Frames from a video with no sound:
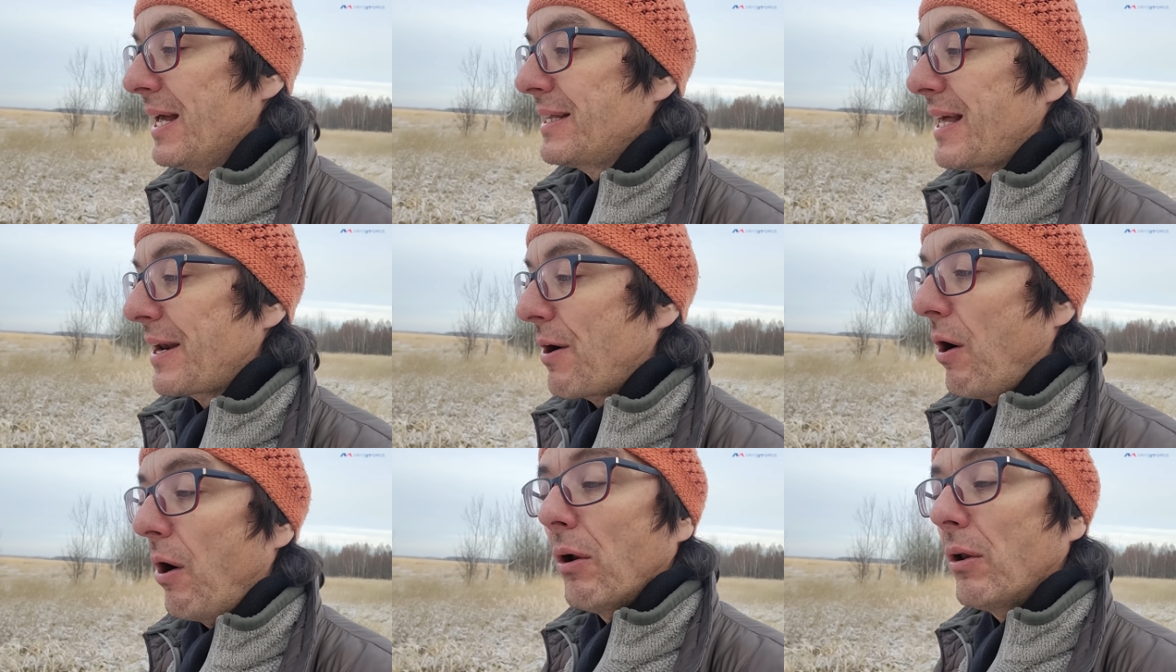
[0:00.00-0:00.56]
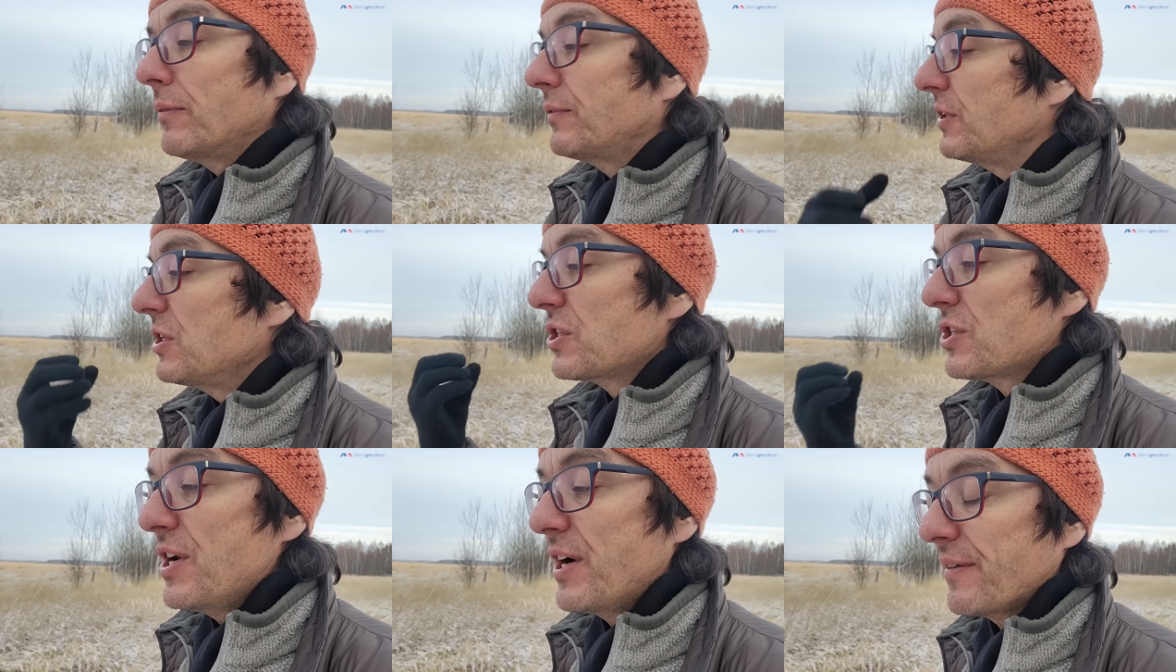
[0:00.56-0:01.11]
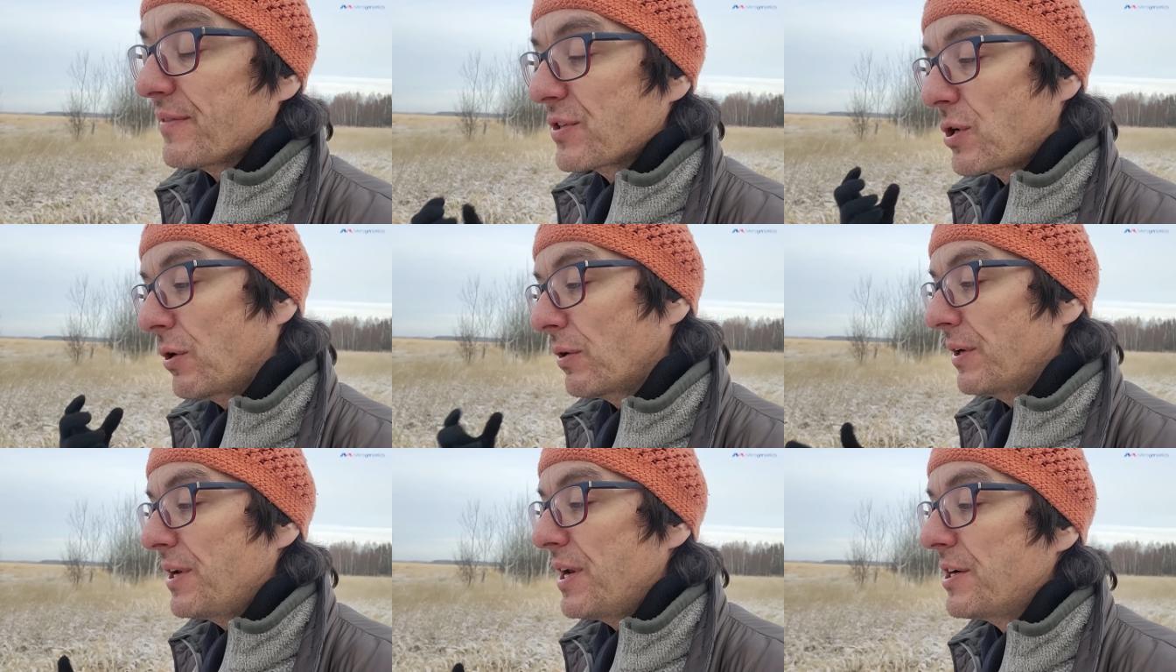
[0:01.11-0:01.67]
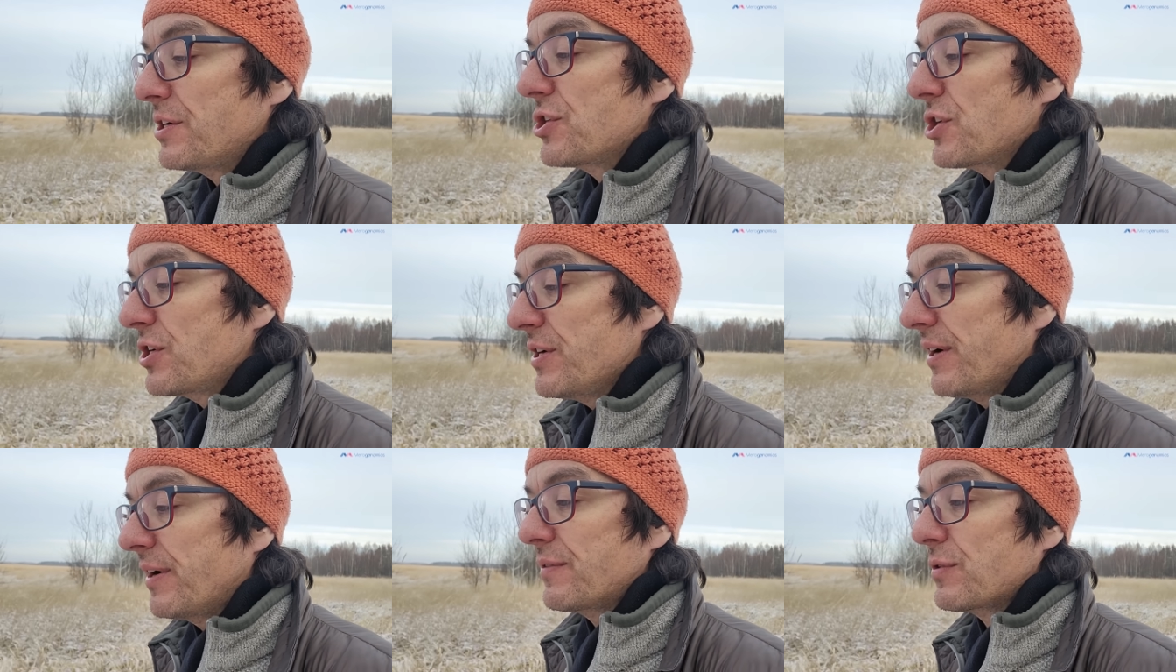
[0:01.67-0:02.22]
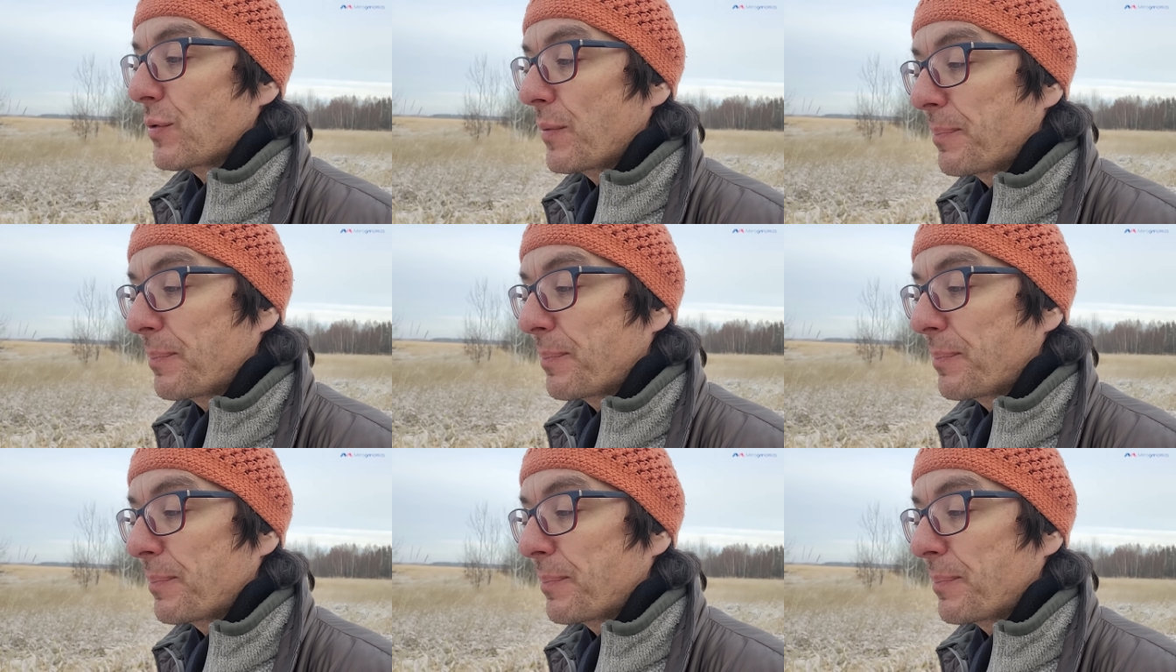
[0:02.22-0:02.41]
that all of these nerves, cholinergic nerves,